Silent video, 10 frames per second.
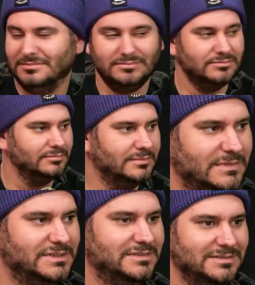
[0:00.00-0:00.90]
big. But
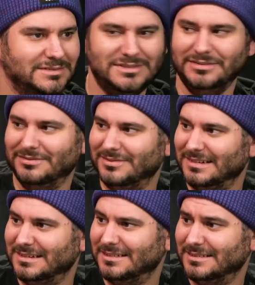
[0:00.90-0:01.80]
also, you're kind
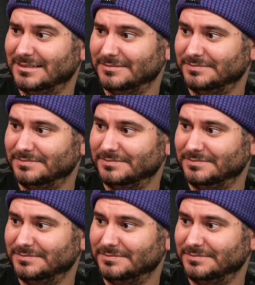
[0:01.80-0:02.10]
of skinny.